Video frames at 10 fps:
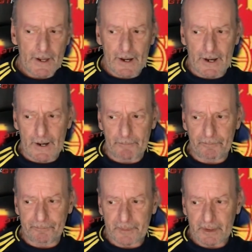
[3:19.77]
In
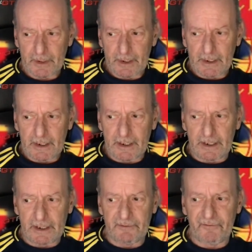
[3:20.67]

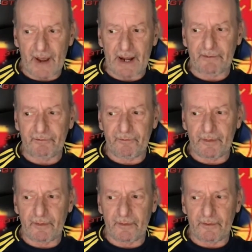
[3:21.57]
fact,
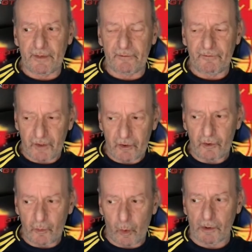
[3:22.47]
few
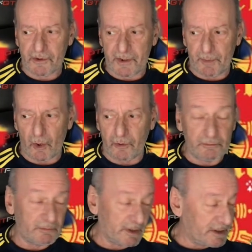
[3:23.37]
who watched the
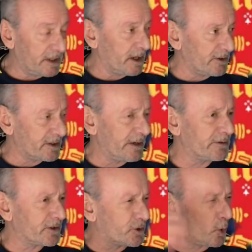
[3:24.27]
blonde, he was
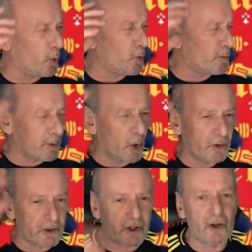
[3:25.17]
a tall,
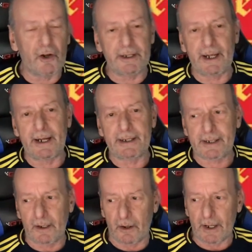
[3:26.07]
blonde, curly-haired
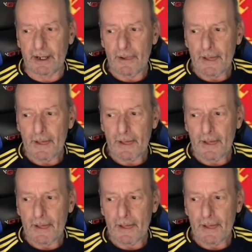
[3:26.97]
guy,